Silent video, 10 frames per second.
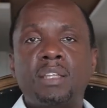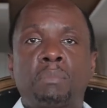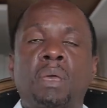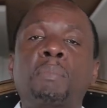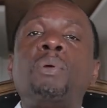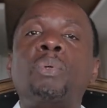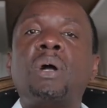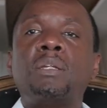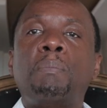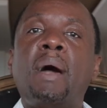then maybe you
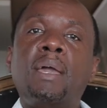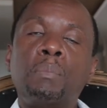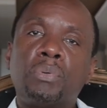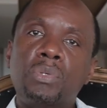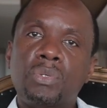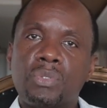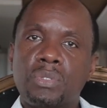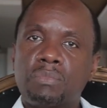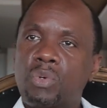look at buying produce,